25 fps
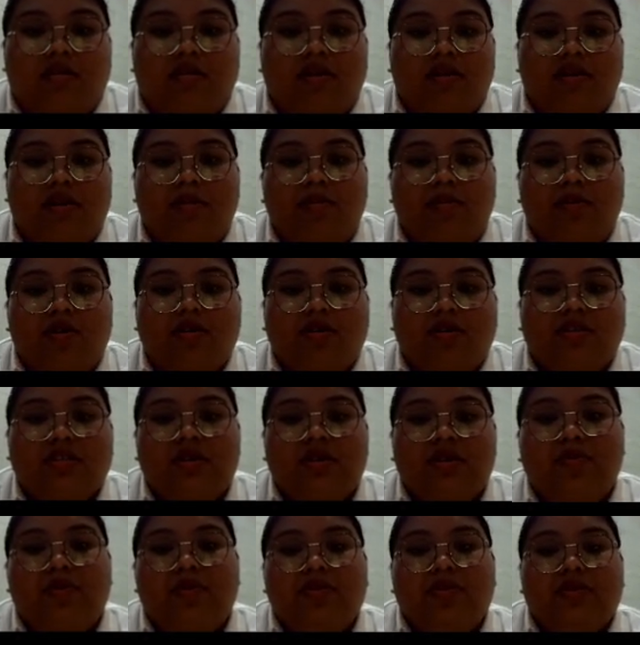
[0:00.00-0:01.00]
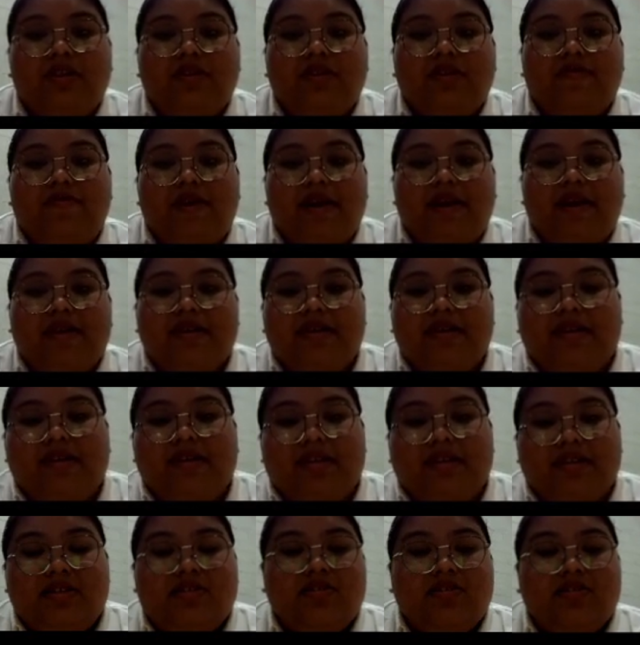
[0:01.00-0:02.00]
The most important finding
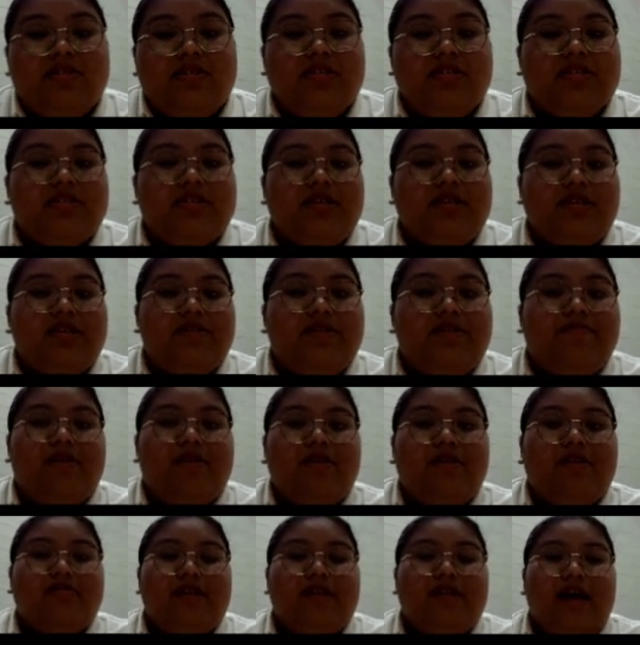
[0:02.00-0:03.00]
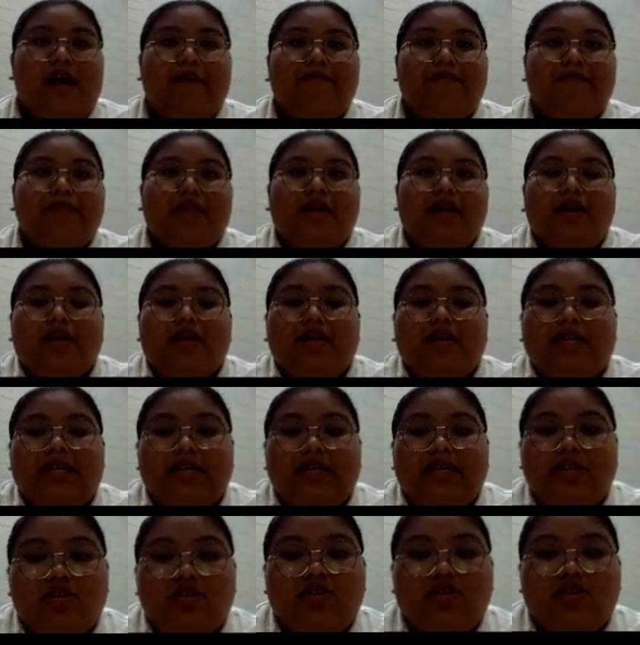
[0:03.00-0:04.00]
is the study found that the
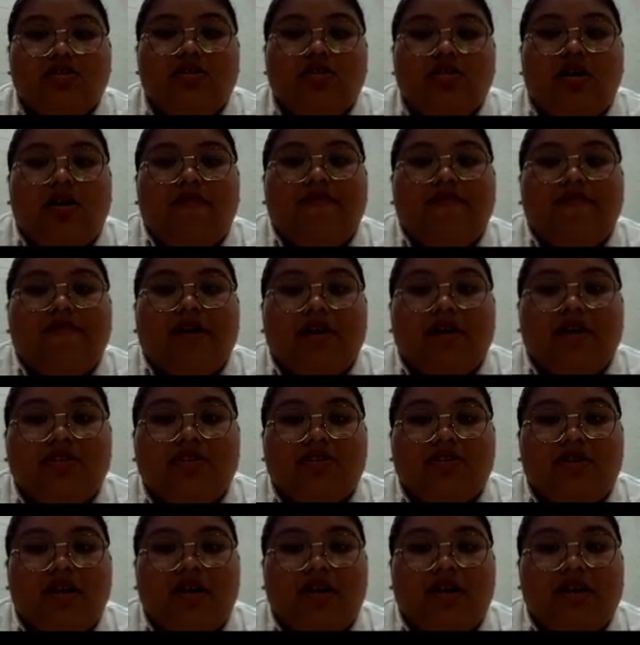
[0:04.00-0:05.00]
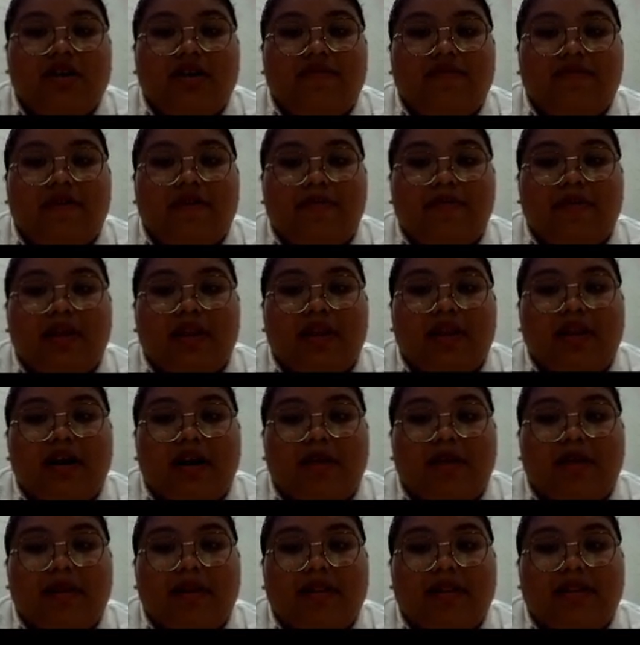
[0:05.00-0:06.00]
use of culturally
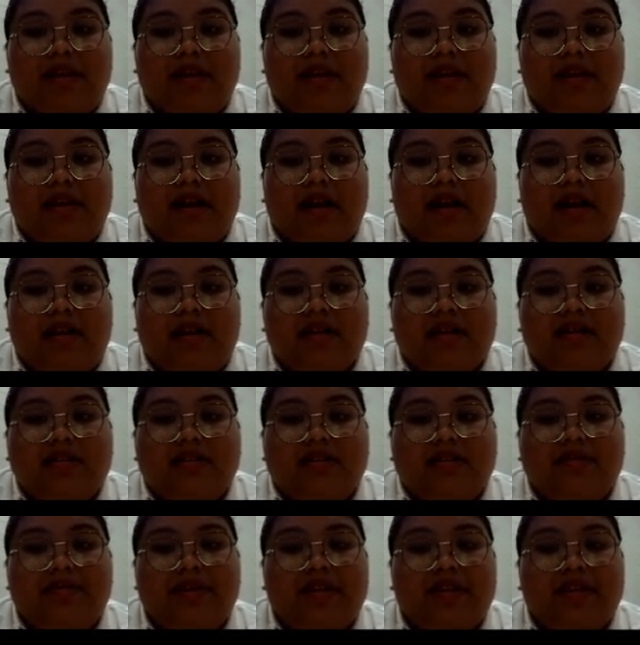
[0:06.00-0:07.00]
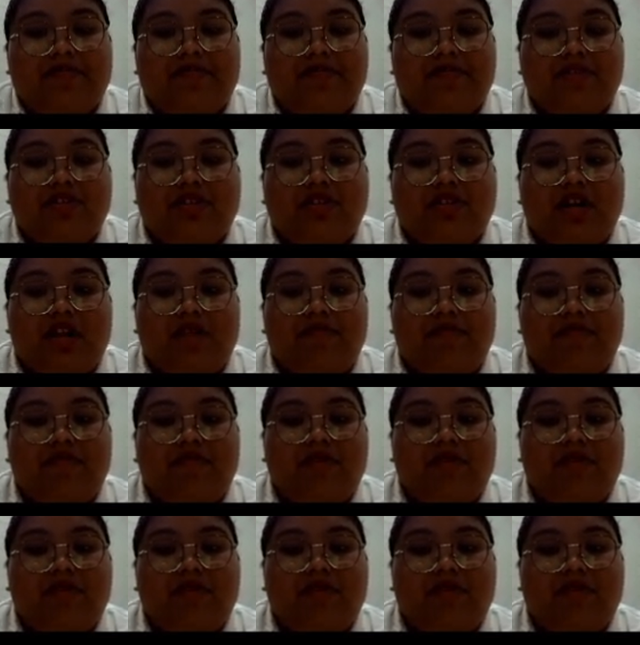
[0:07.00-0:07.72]
familiar material is beneficial